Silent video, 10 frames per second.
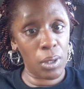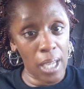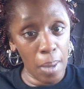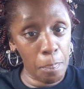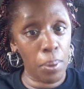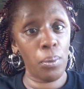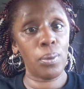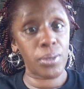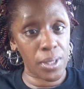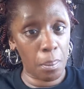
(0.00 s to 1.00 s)
when they
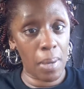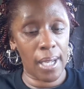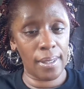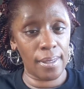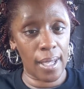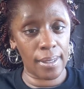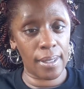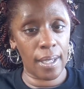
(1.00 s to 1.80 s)
pull somebody like